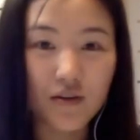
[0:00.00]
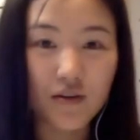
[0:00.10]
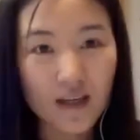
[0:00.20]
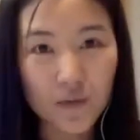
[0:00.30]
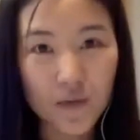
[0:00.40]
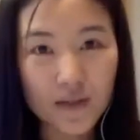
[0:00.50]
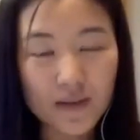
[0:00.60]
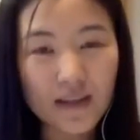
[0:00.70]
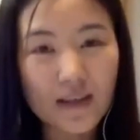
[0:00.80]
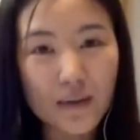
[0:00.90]

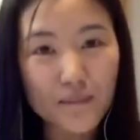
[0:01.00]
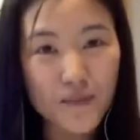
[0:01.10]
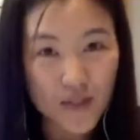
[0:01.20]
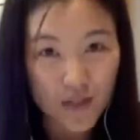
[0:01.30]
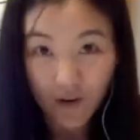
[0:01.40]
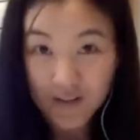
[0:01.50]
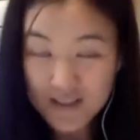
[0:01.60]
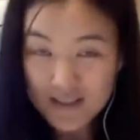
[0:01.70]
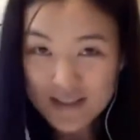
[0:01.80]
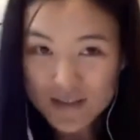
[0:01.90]
Well, dear
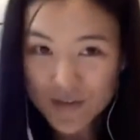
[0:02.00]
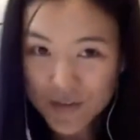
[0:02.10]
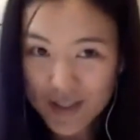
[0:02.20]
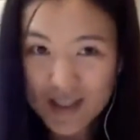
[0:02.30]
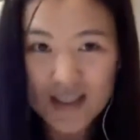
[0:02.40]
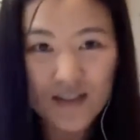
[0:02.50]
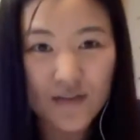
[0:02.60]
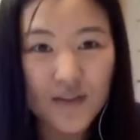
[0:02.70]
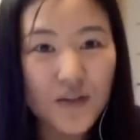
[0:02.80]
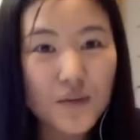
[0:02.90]
audience, if you like this
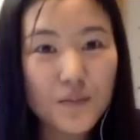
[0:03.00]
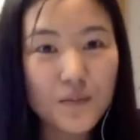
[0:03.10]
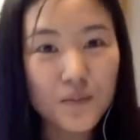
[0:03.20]
video,